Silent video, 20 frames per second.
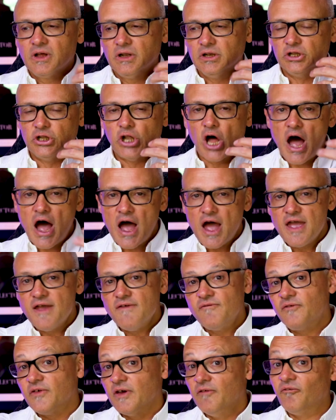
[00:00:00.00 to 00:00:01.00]

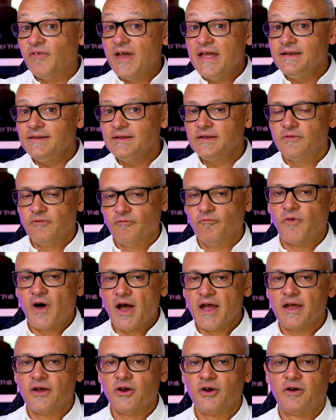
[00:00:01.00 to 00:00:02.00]
live event
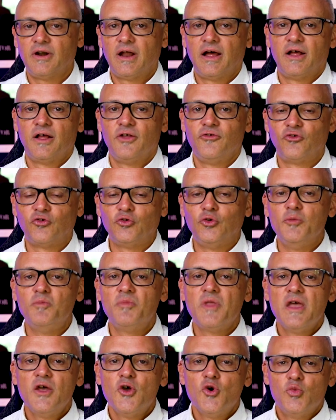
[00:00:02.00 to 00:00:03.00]
via Zoom,